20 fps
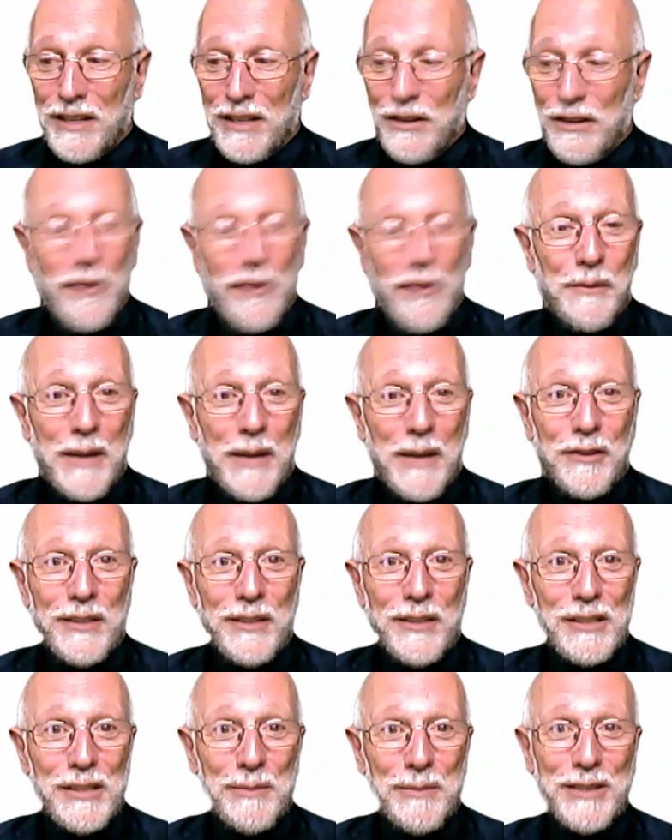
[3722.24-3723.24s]
to know they're
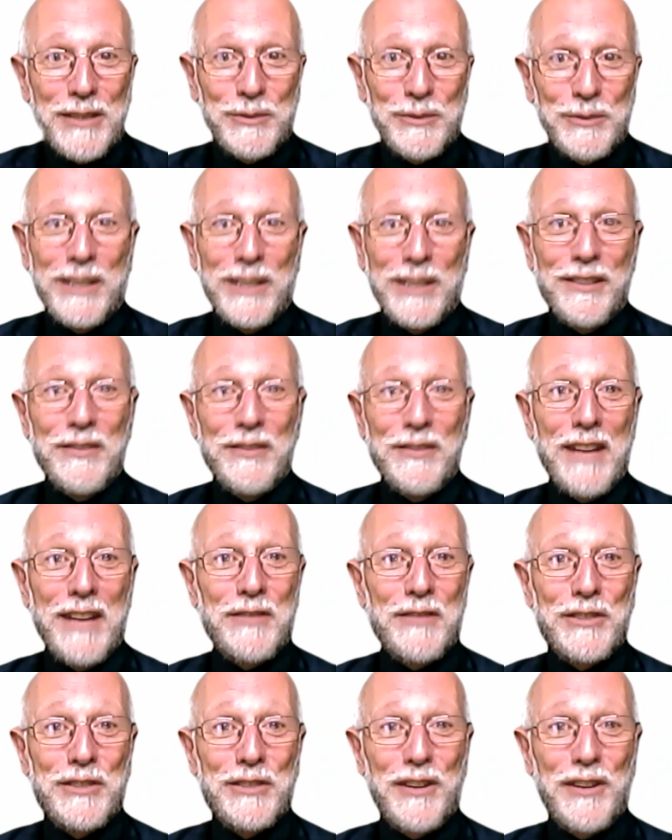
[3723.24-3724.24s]
mentoring us because we don't even have
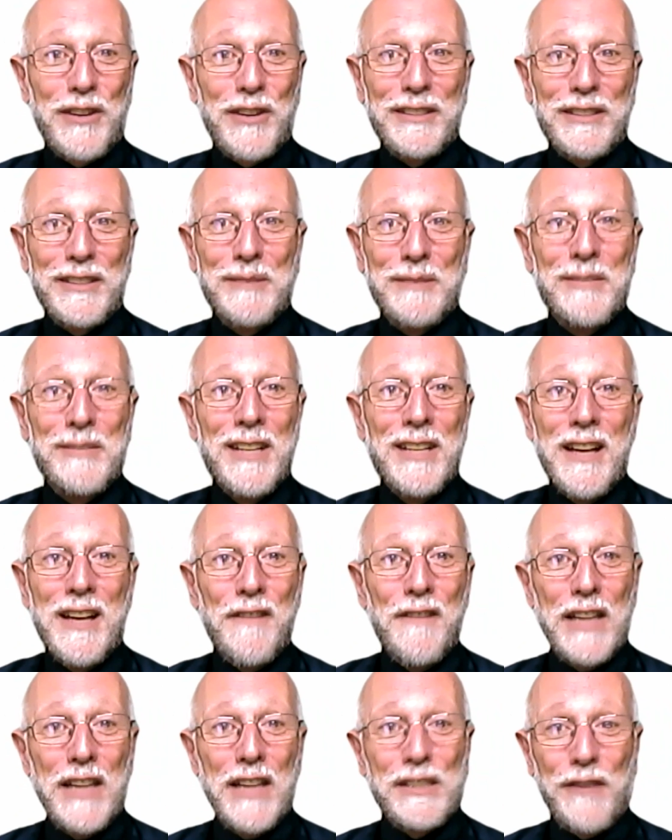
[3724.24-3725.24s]
to talk to them
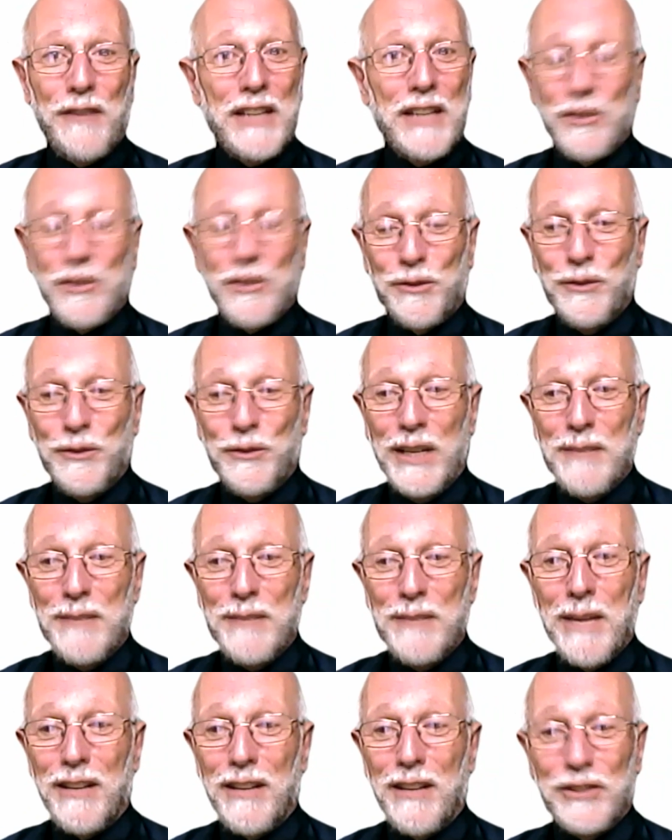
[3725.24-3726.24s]
face to face or through
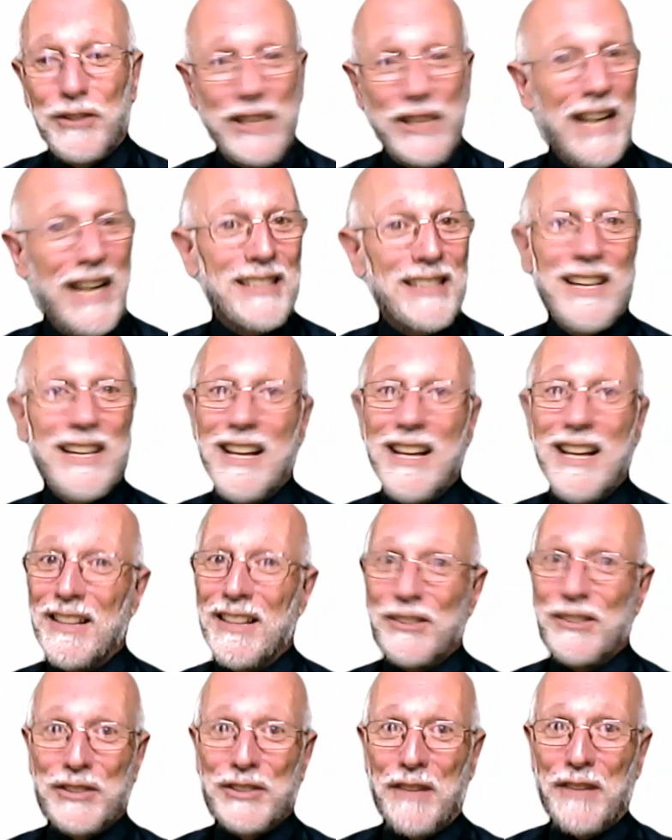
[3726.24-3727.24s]
email or chats.
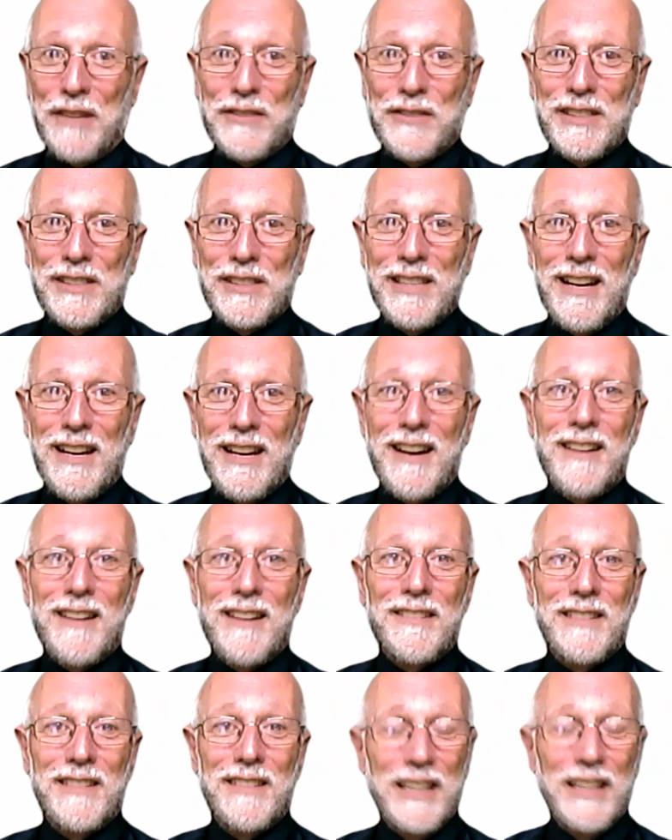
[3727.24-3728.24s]
Their stuff is
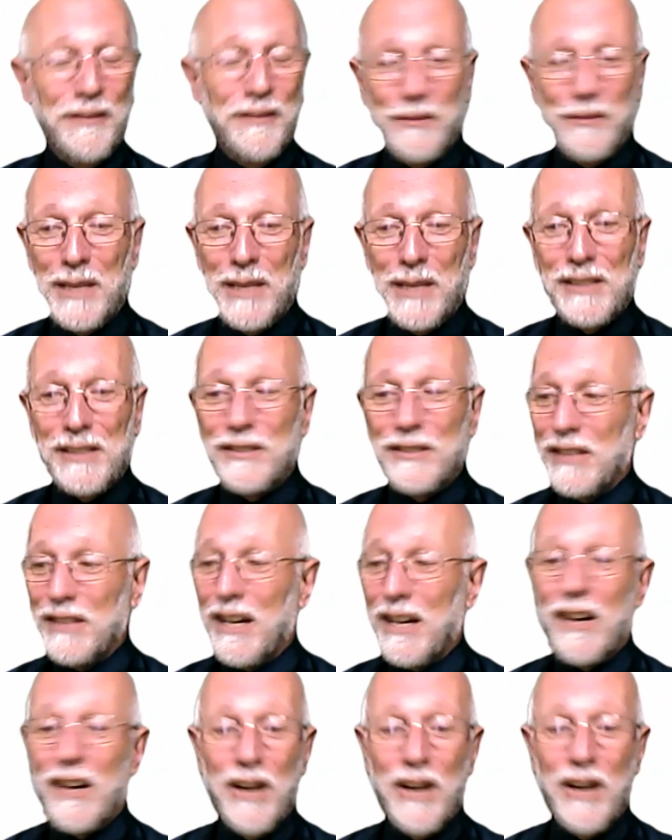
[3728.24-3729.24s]
there. The information's
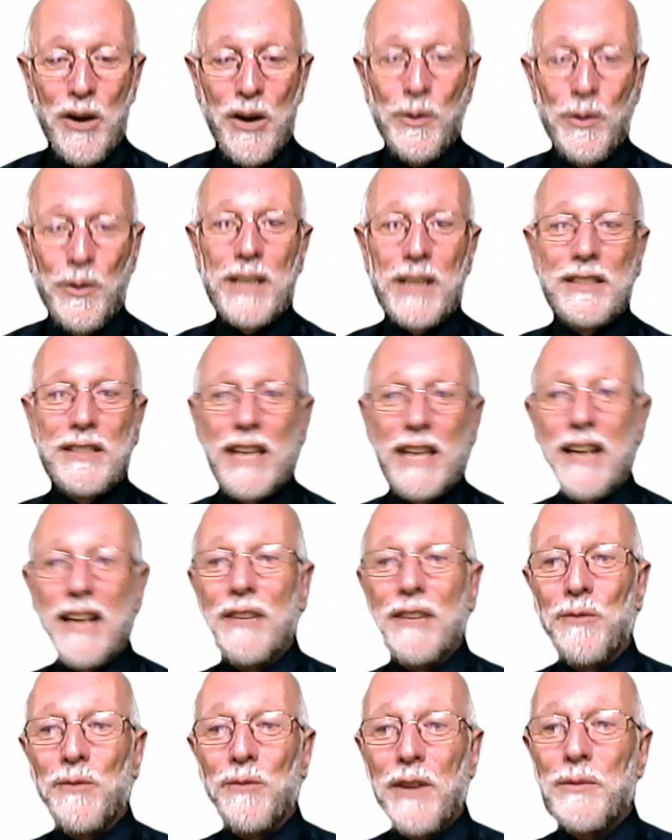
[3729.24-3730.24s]
there. We can take
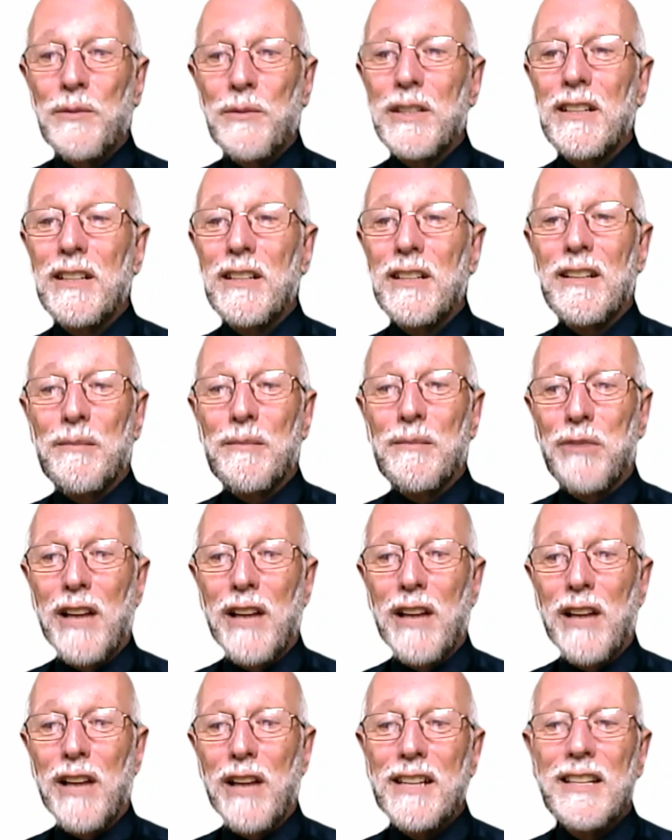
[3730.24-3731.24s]
it, run with it, and
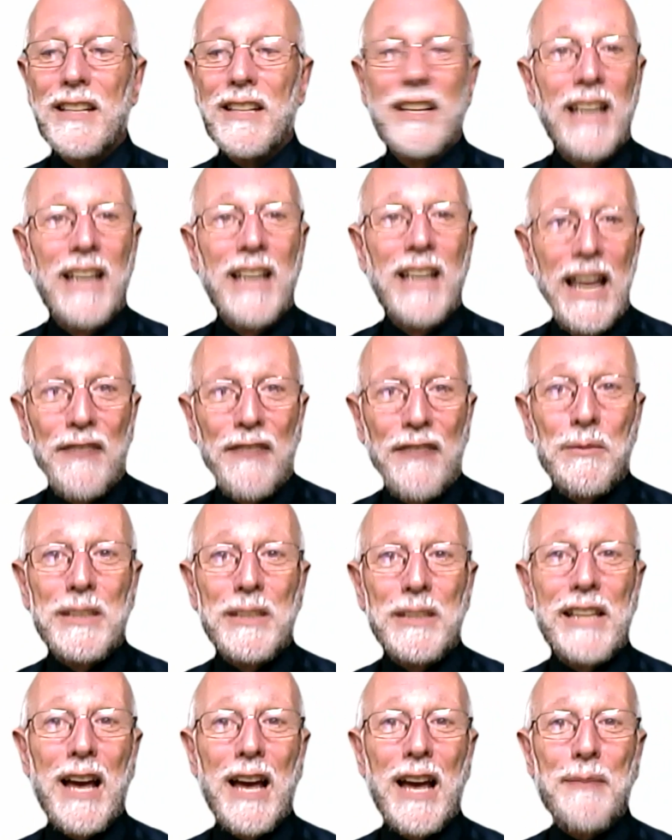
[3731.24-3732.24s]
apply it.
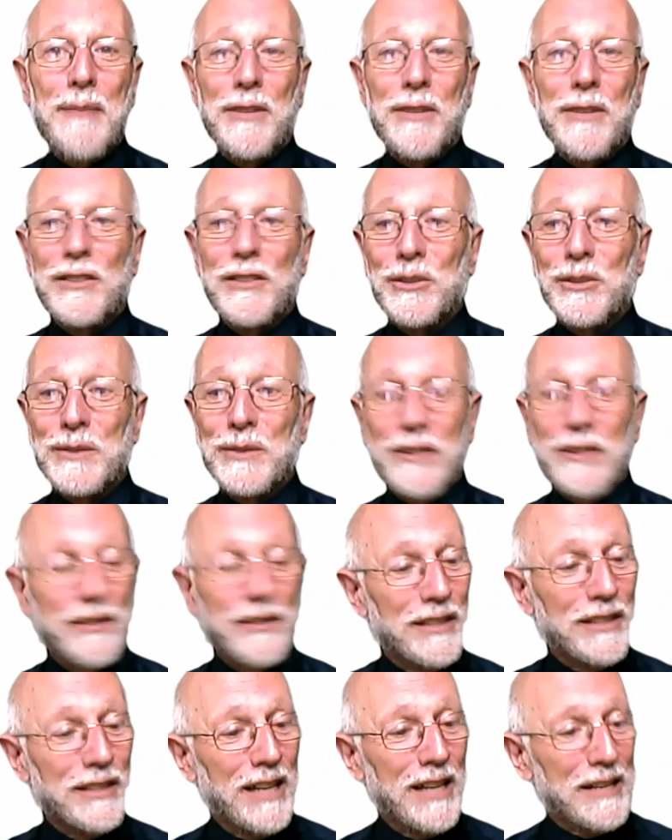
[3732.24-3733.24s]
Everybody's happier as a
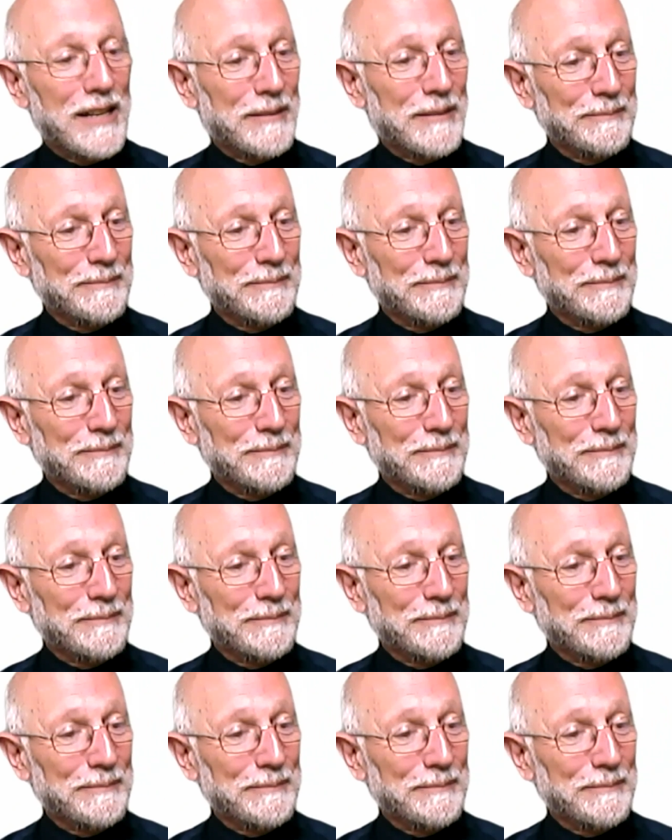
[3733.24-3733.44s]
result of that.